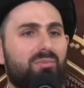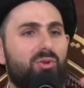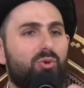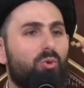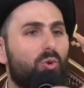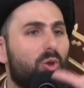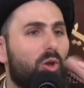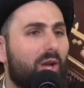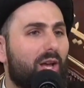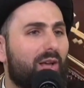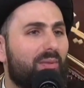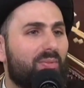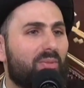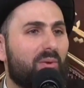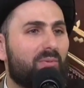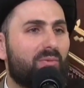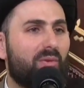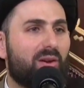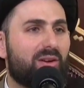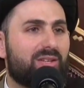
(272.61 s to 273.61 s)
You look at the
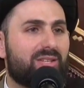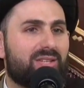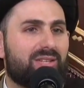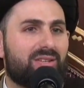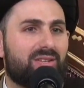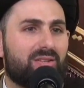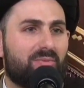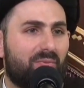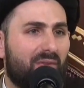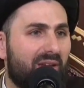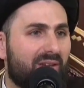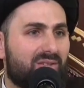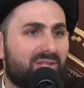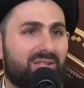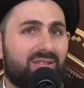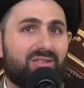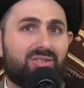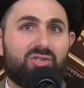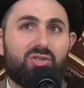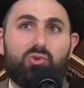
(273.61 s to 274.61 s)

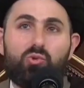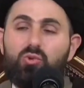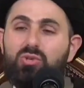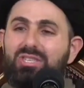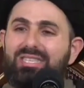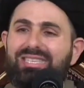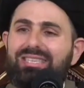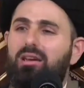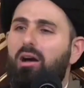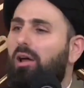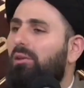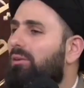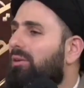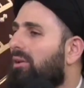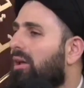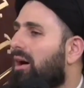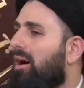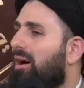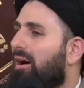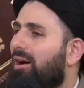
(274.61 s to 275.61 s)
faces, you see
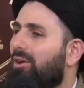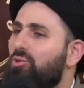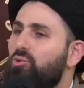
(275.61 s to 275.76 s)
Allah.